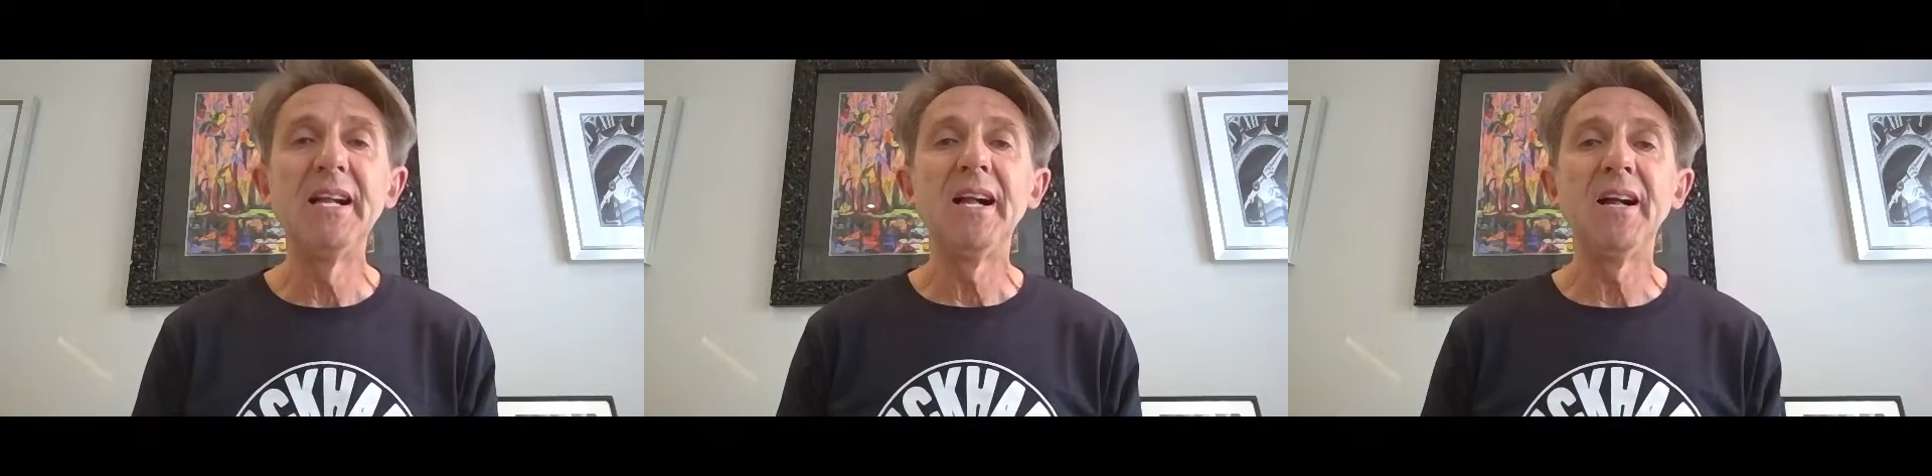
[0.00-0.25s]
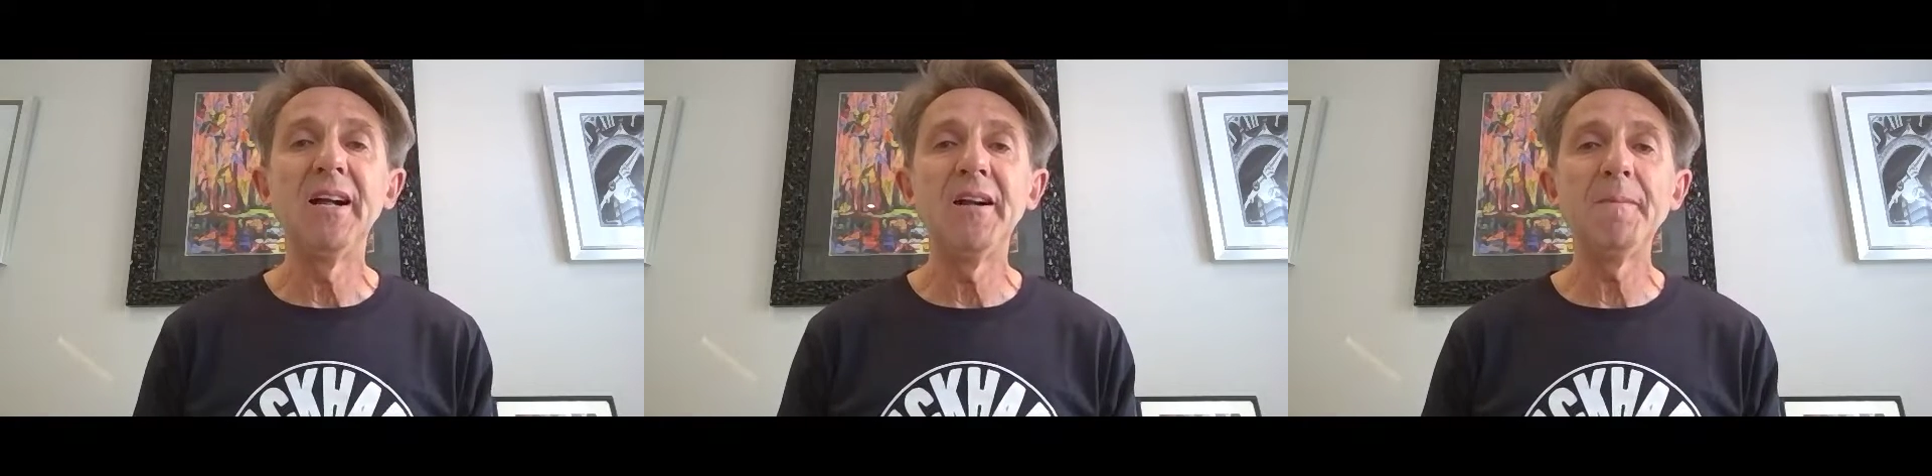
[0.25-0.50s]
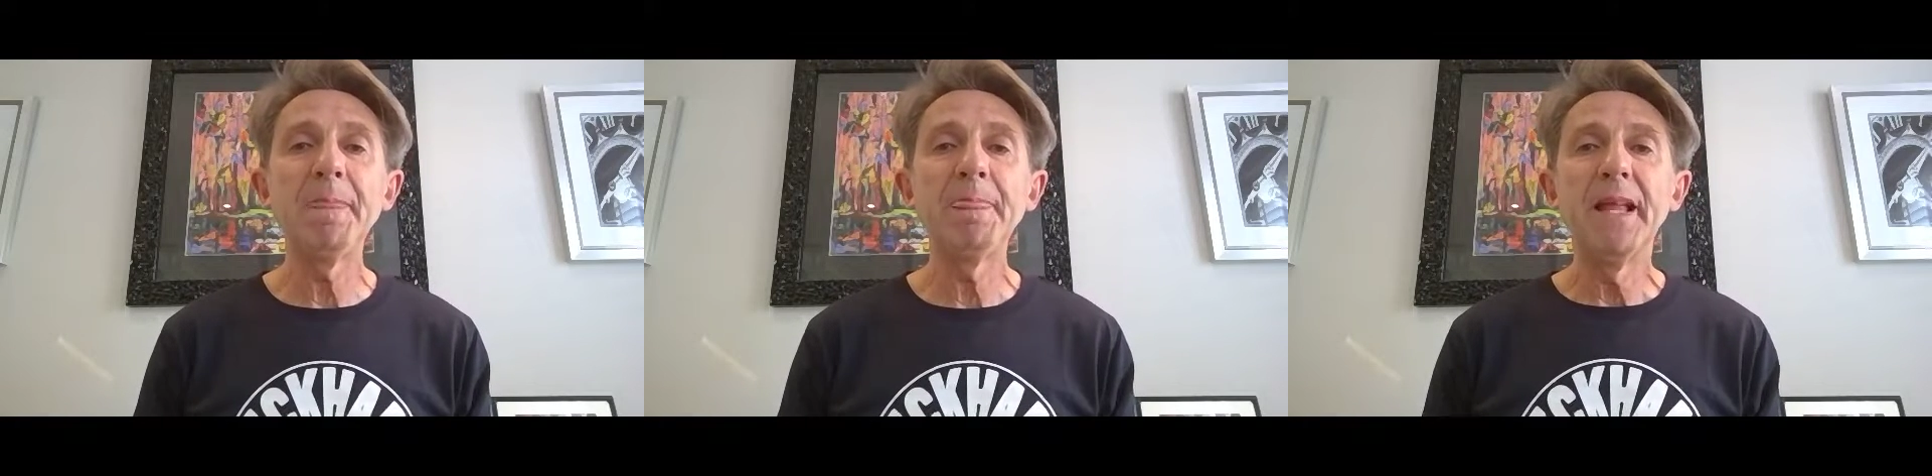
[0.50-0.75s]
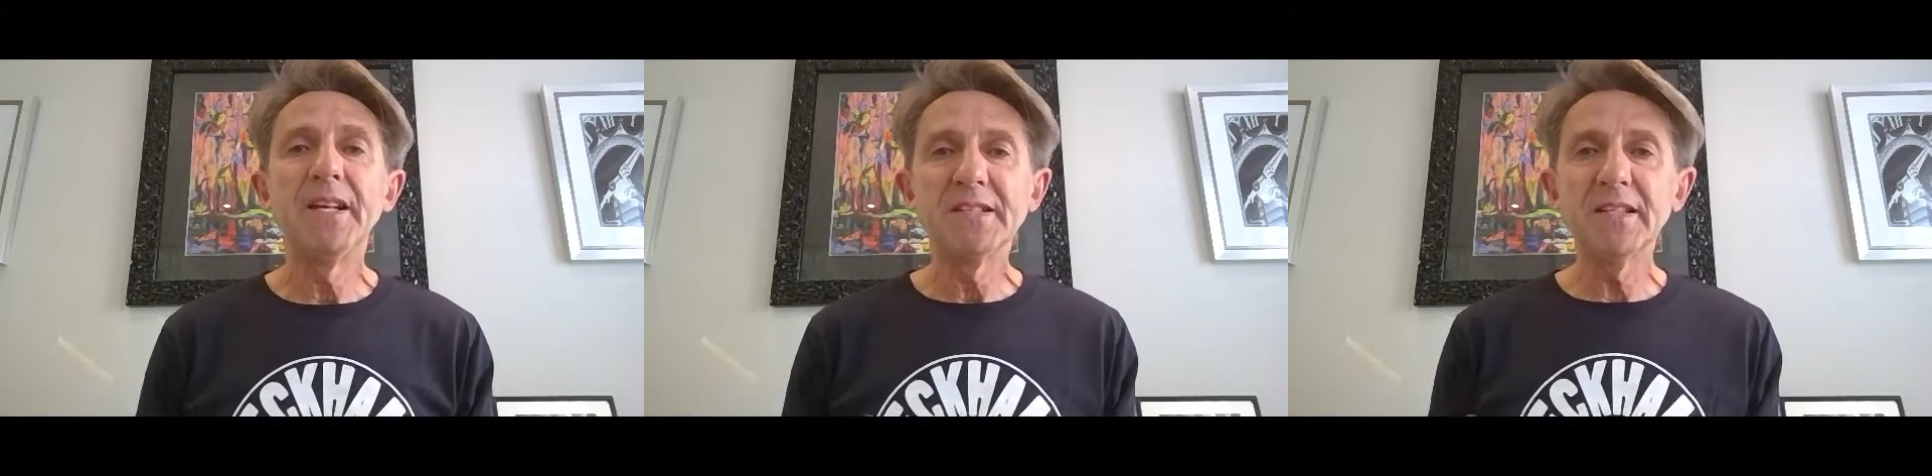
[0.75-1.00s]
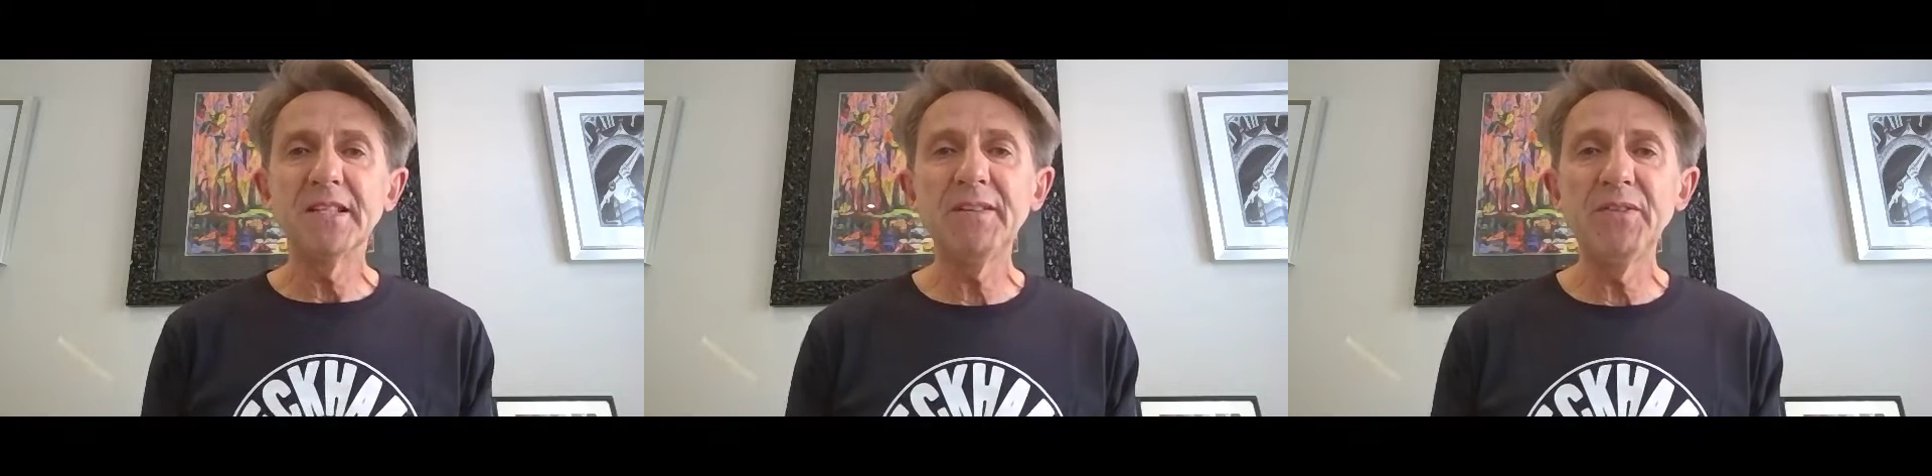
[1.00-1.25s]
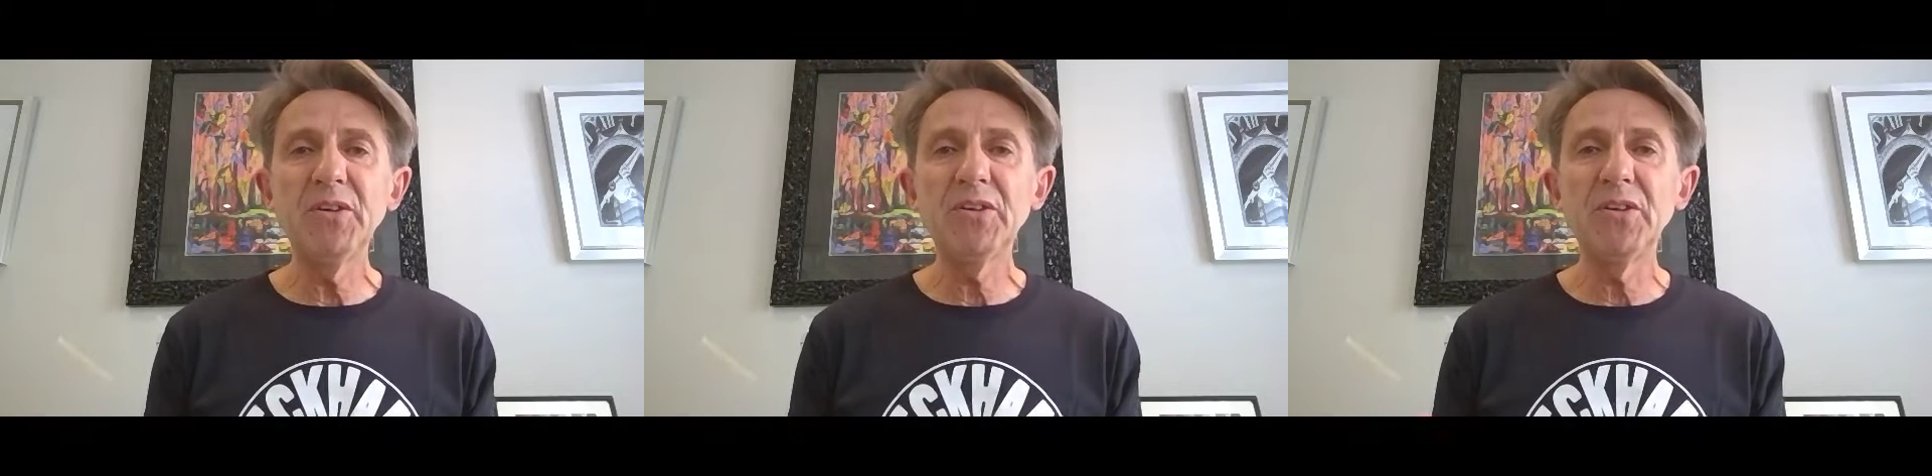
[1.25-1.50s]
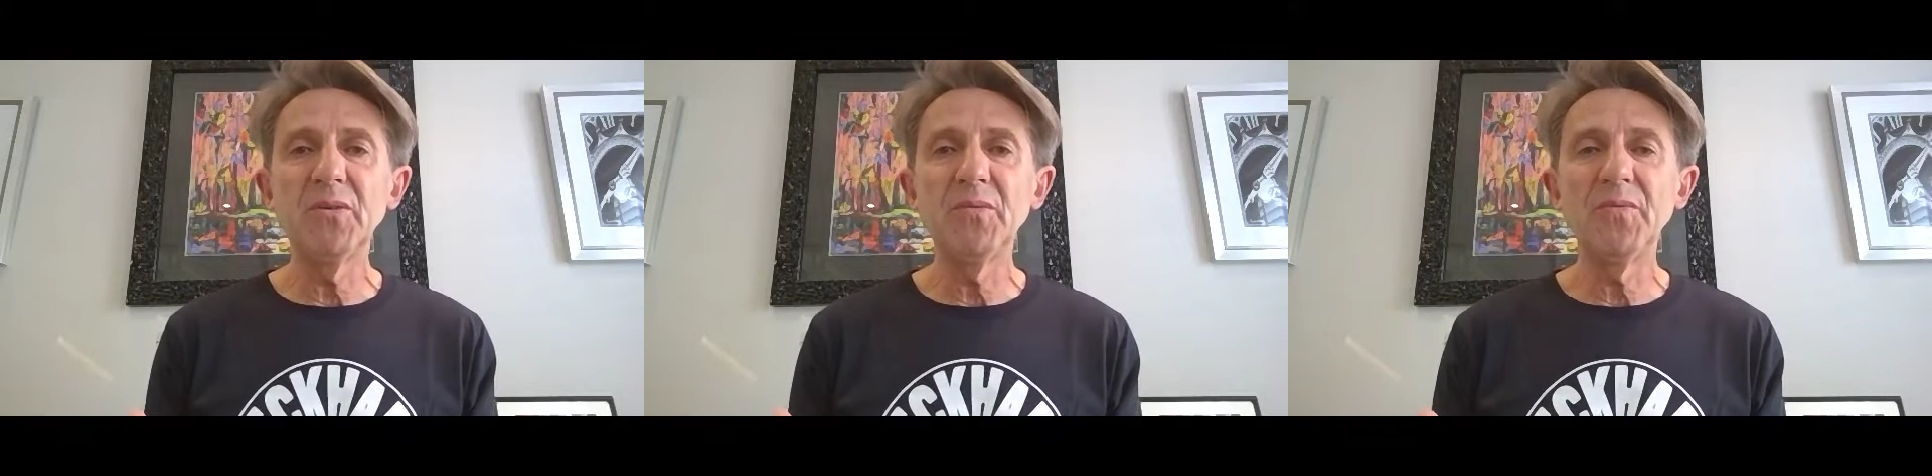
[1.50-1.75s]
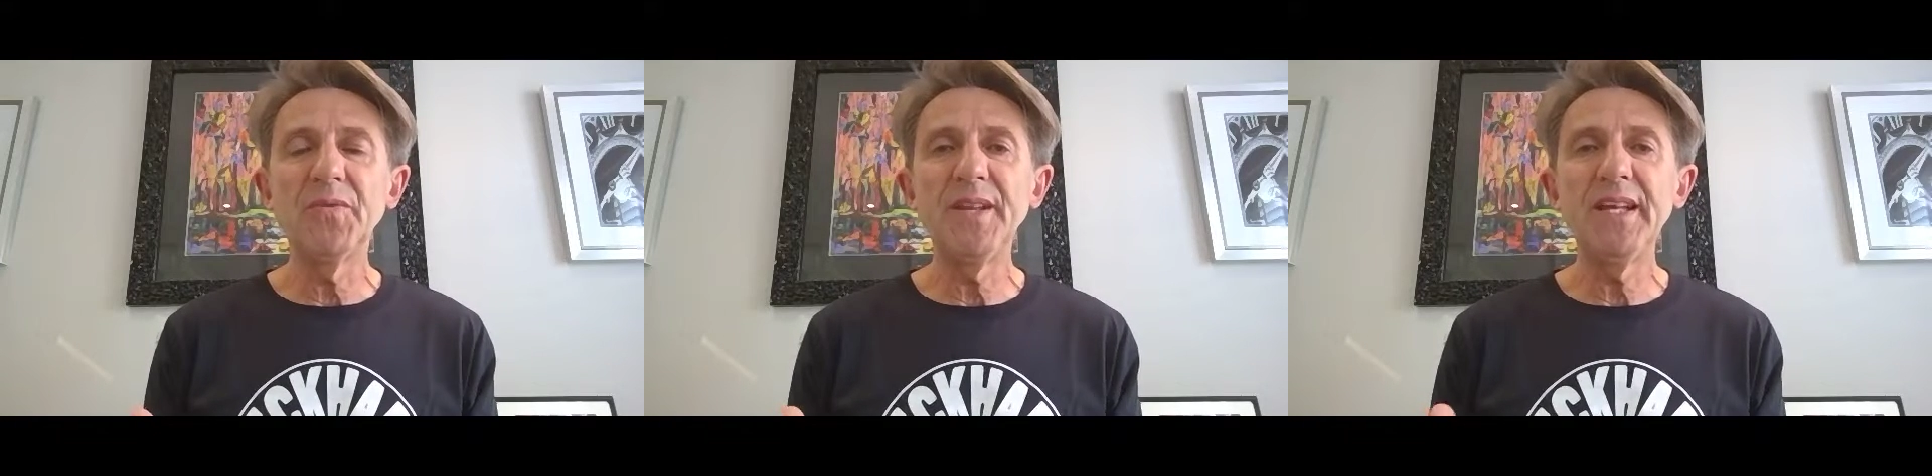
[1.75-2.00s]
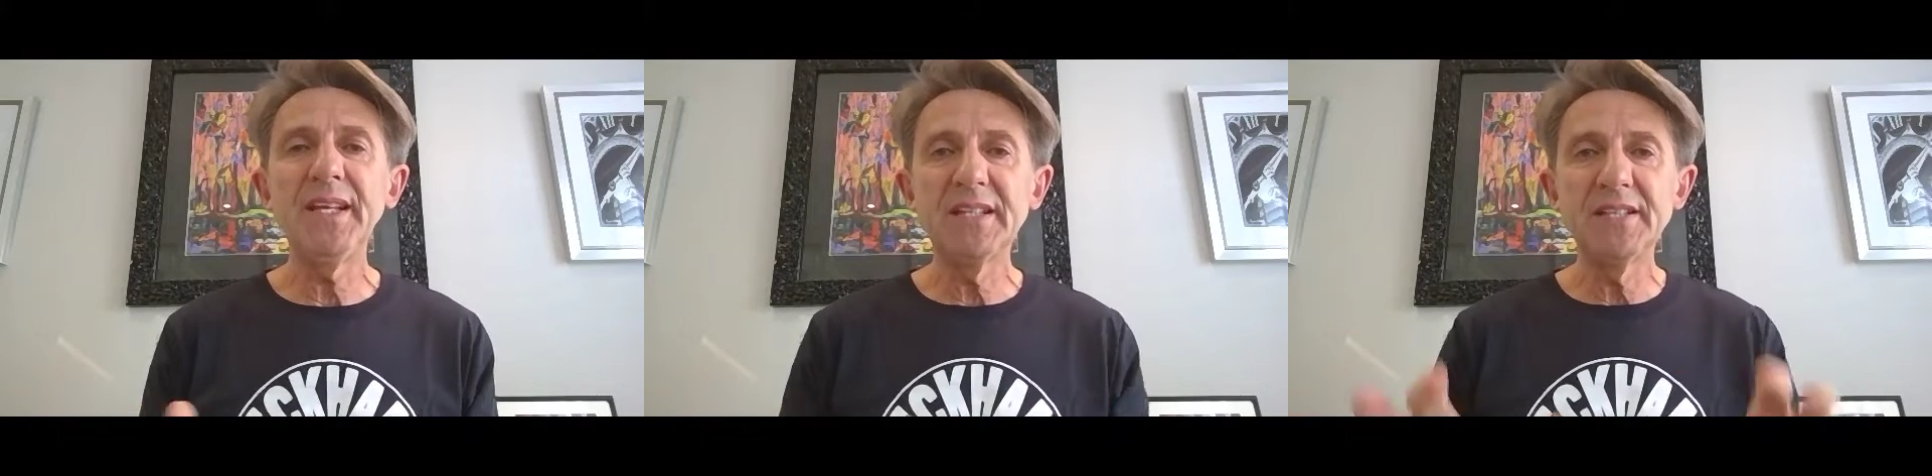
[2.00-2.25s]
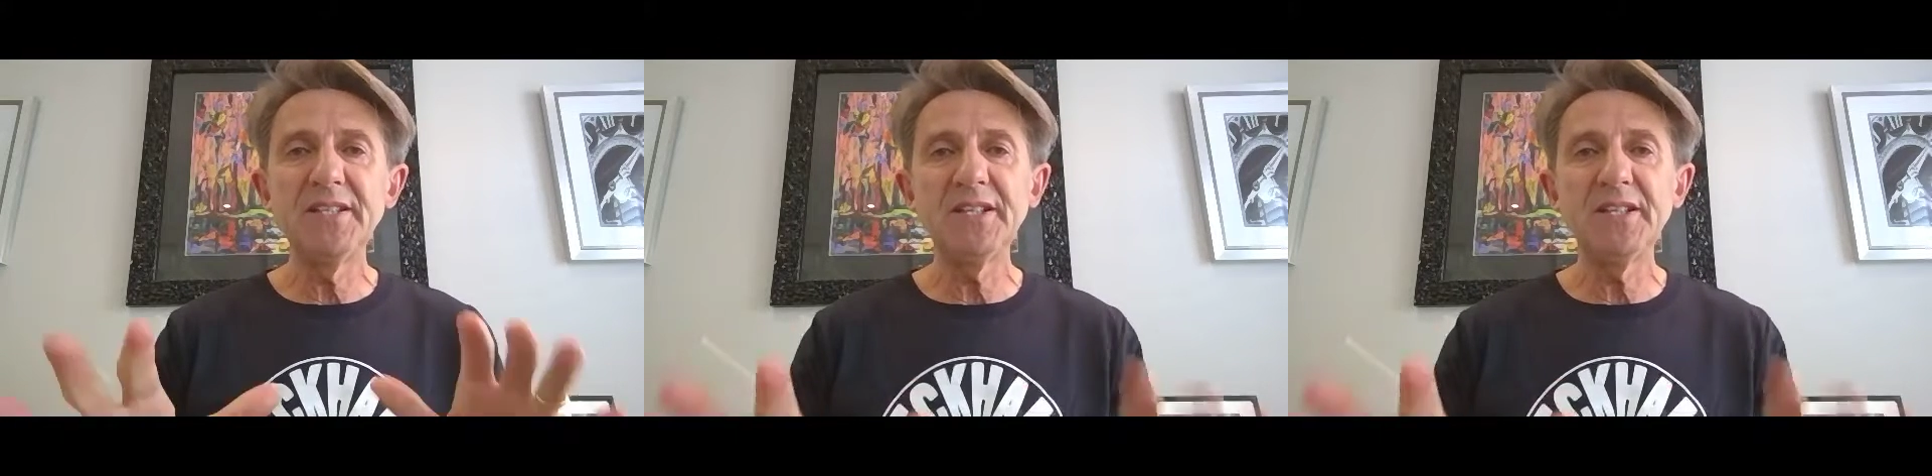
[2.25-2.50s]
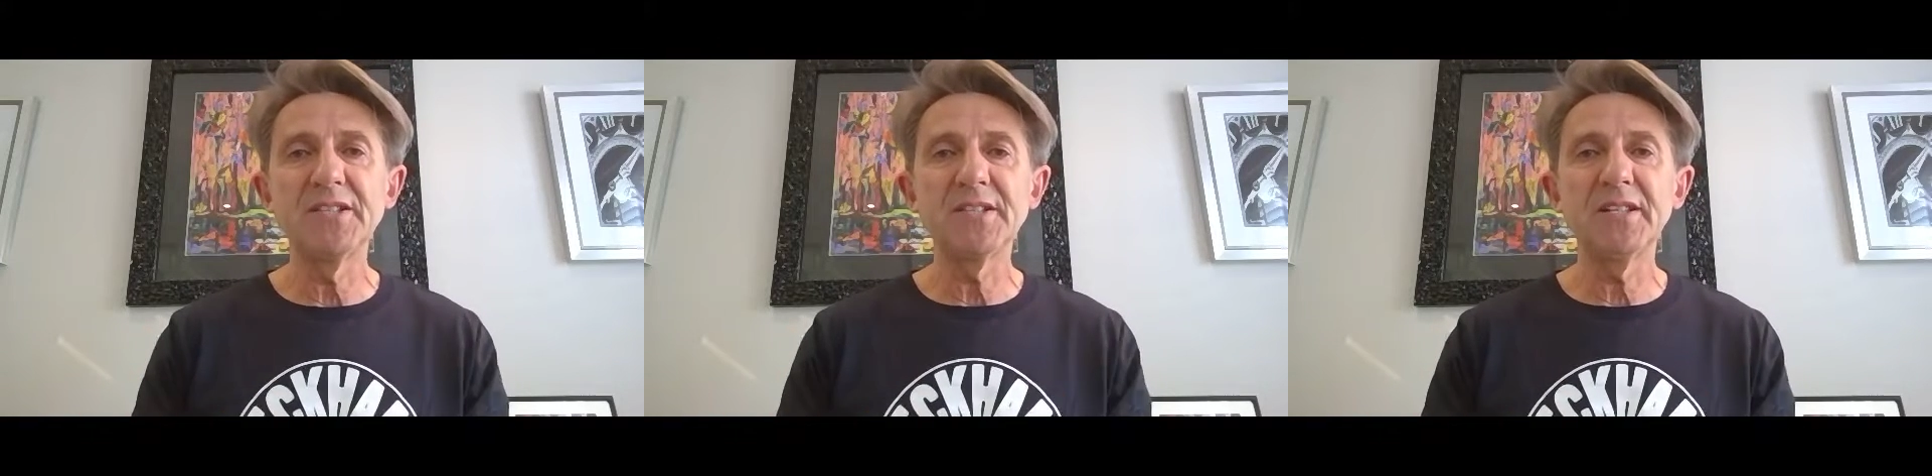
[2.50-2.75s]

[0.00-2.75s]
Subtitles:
So let's have a look at the conditions,